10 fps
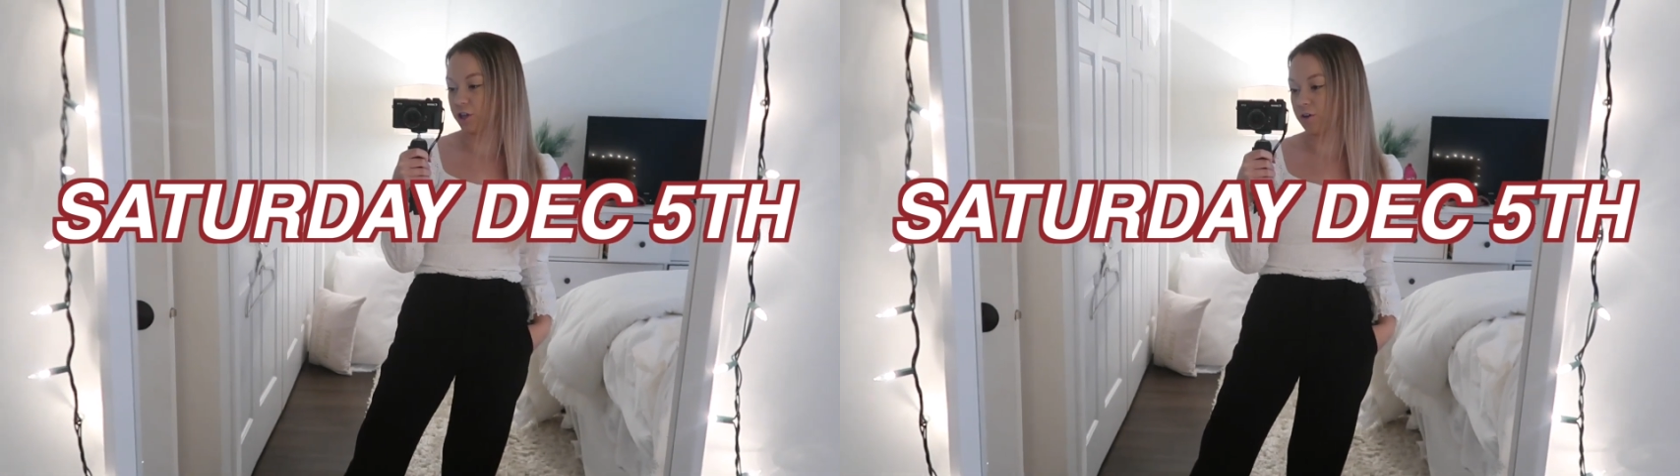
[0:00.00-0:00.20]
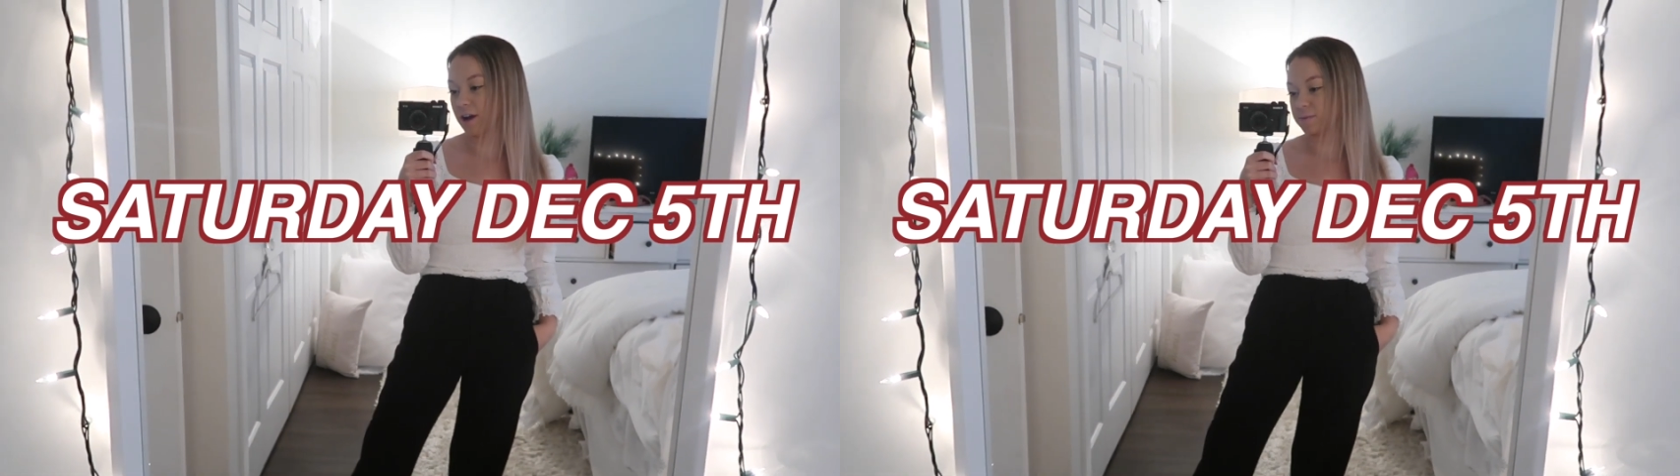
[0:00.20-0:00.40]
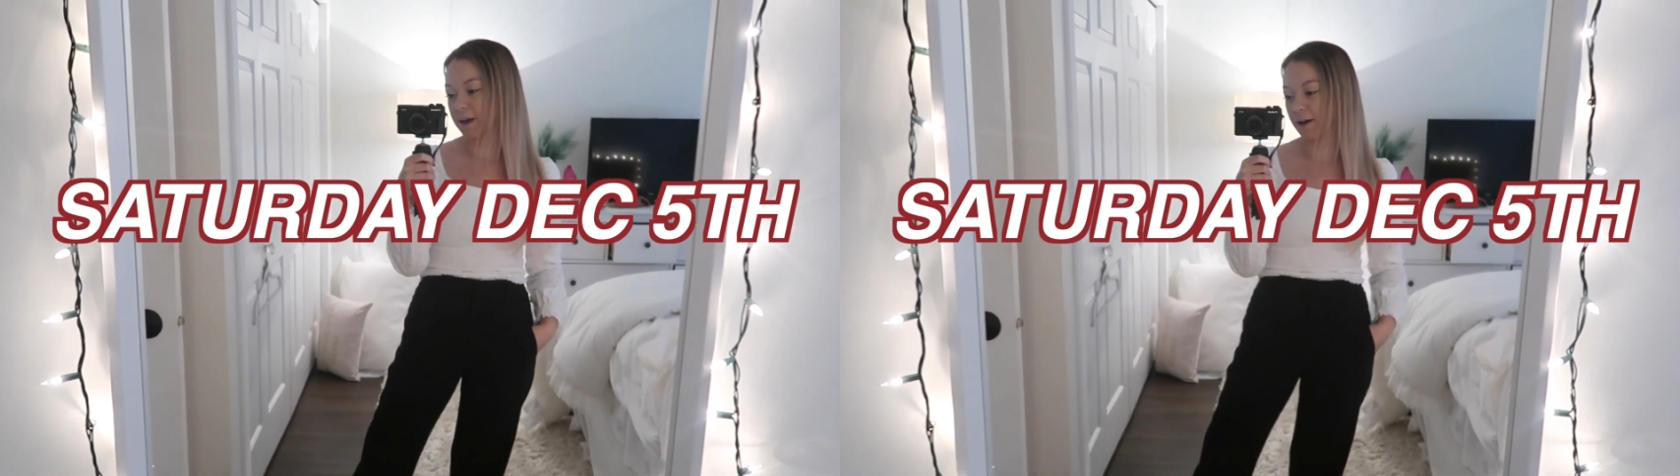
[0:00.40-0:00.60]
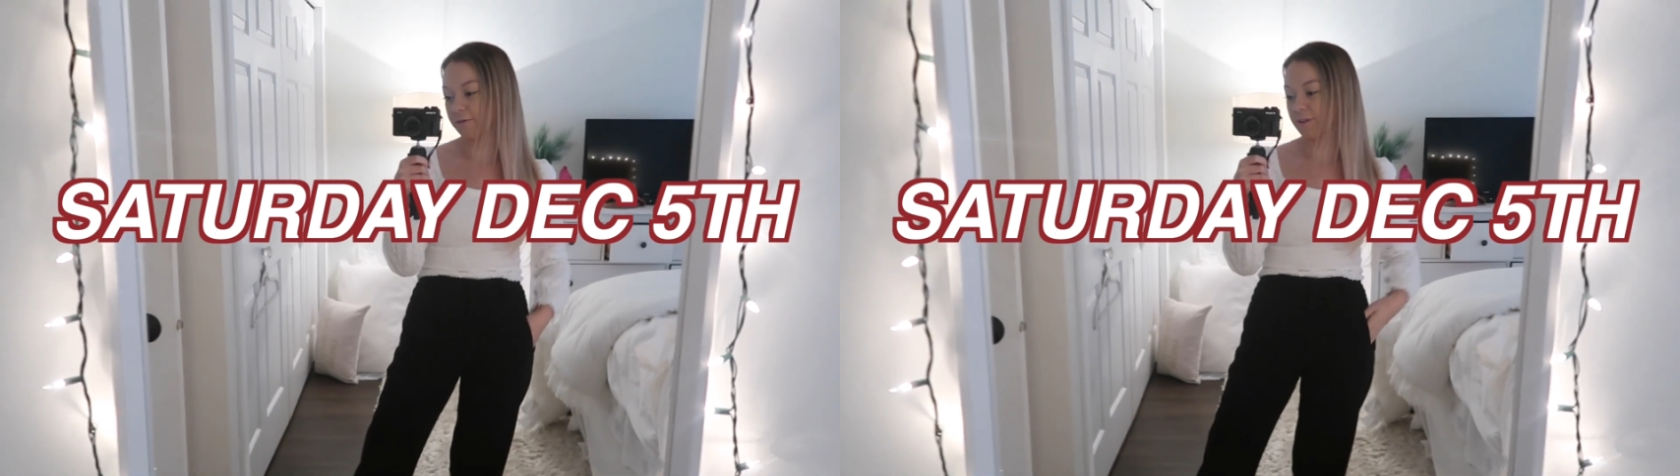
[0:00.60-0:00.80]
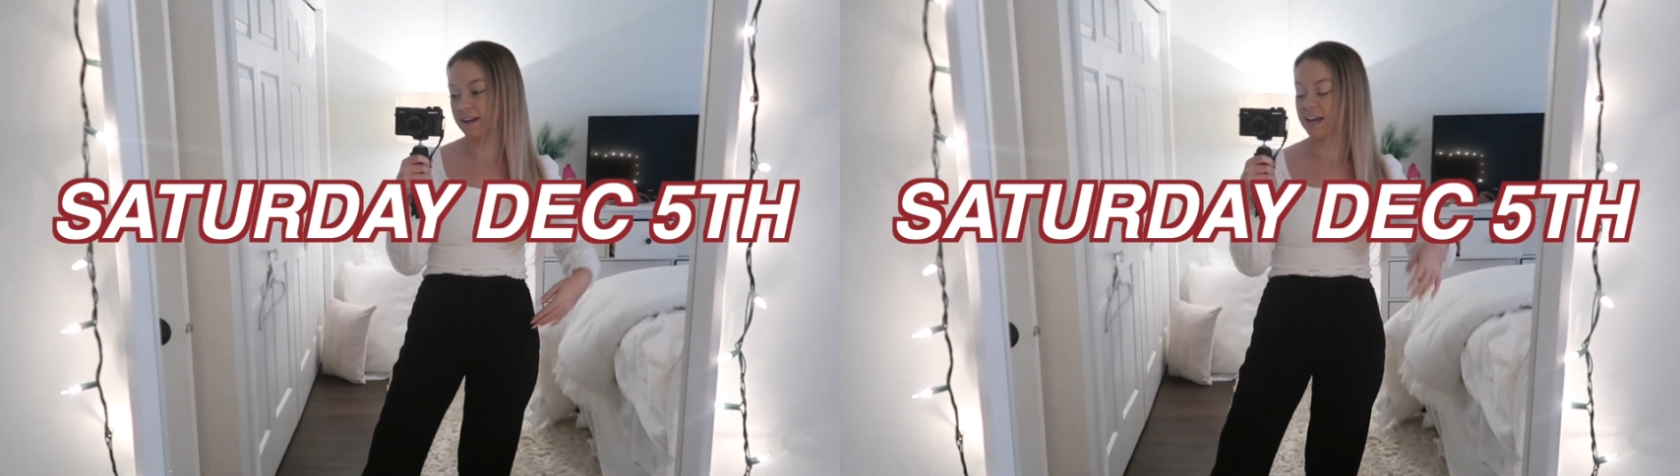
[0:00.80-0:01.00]
show you guys my
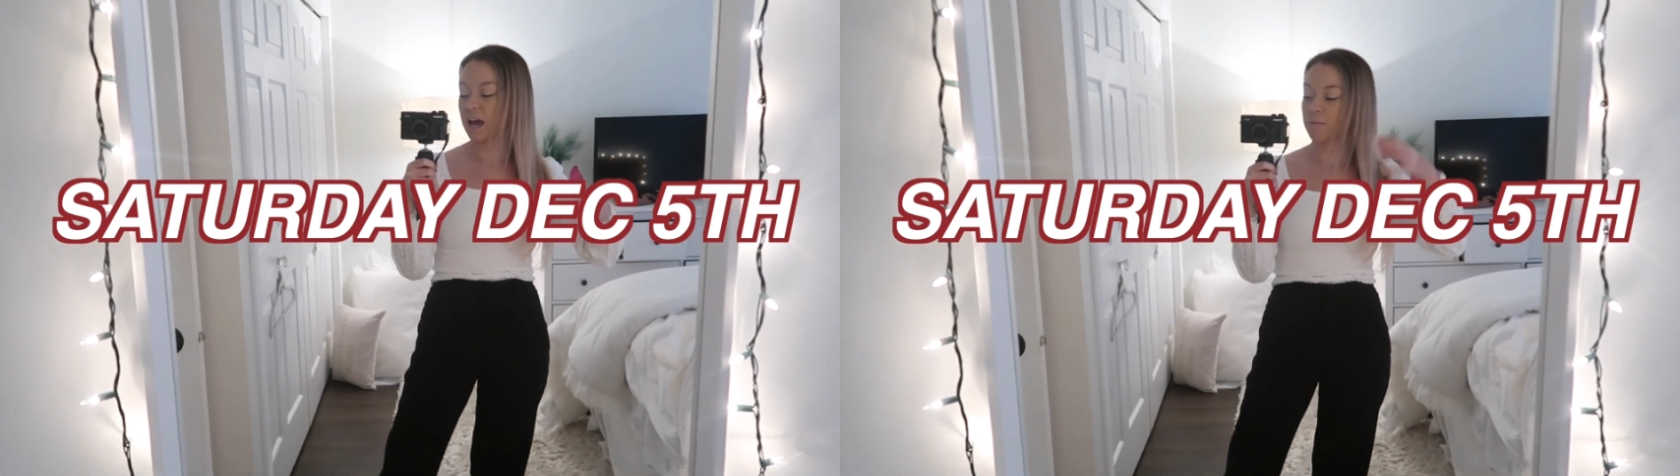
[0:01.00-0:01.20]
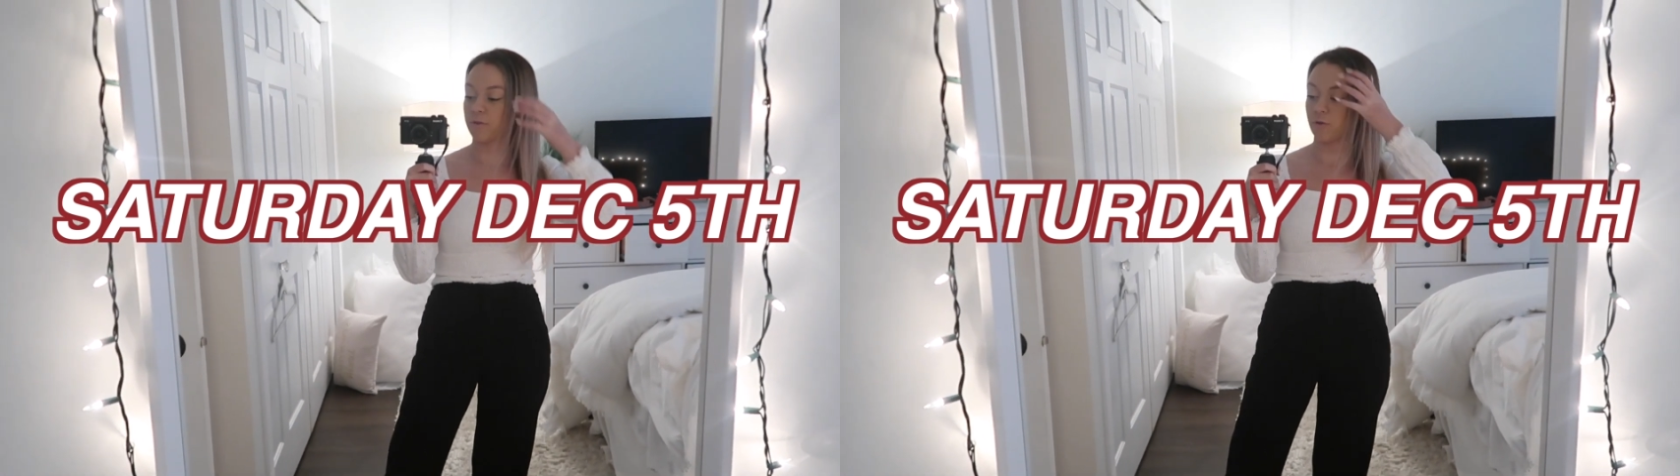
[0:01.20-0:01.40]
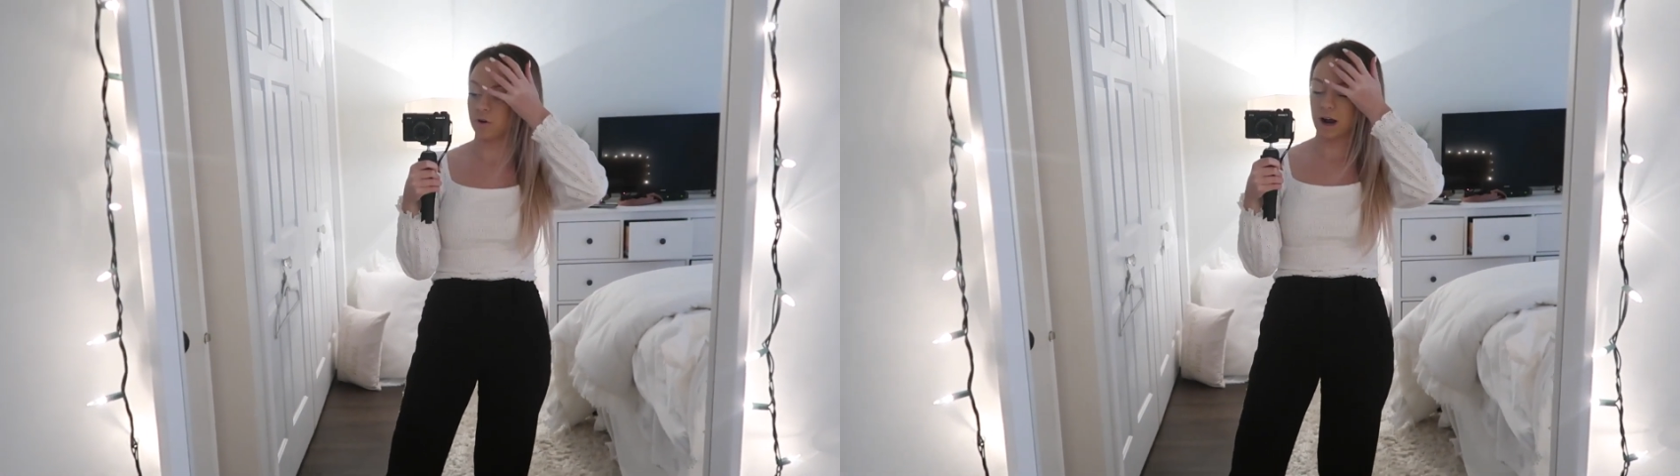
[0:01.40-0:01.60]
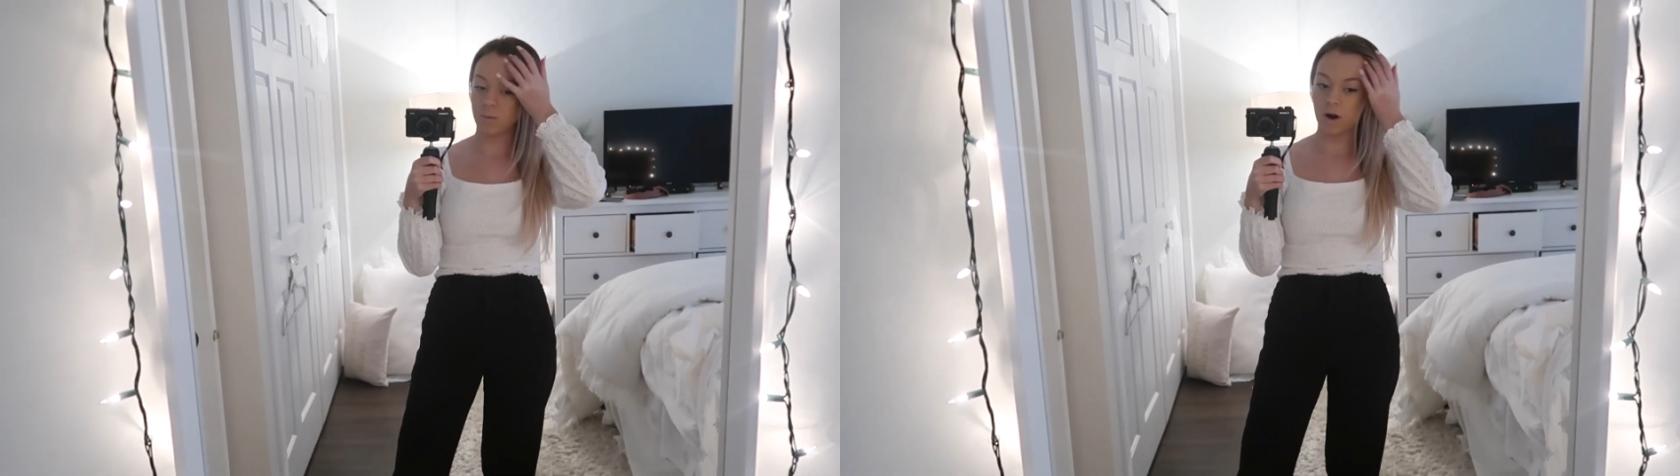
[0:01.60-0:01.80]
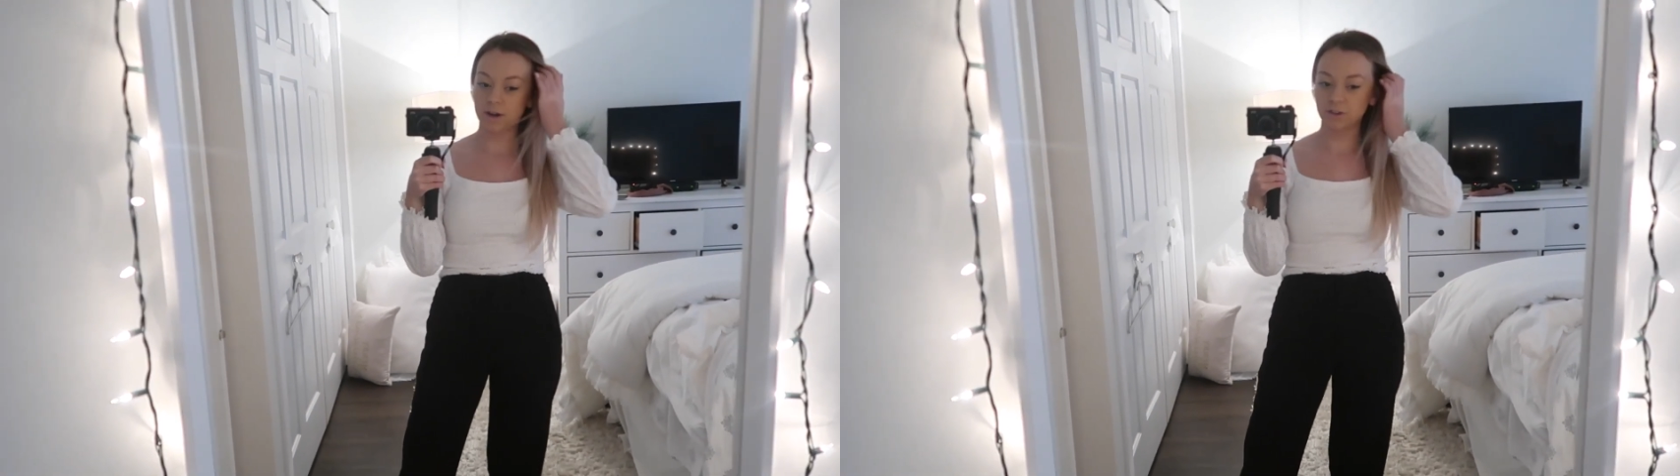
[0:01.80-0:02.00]
outfit before I
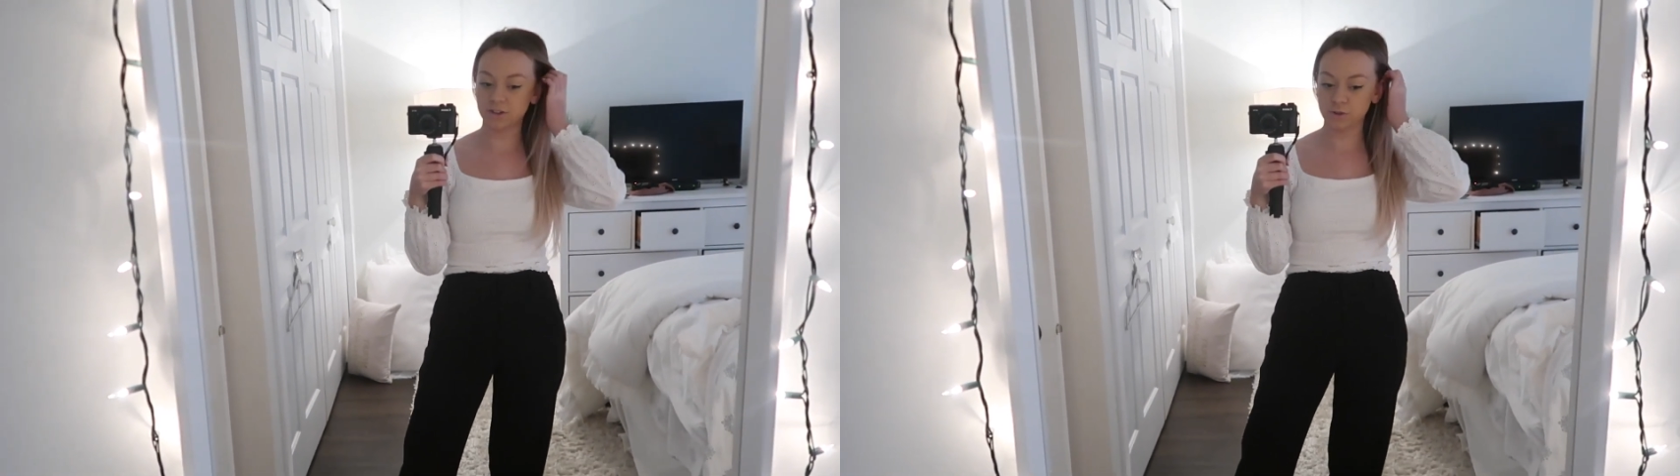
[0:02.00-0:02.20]
walk out of the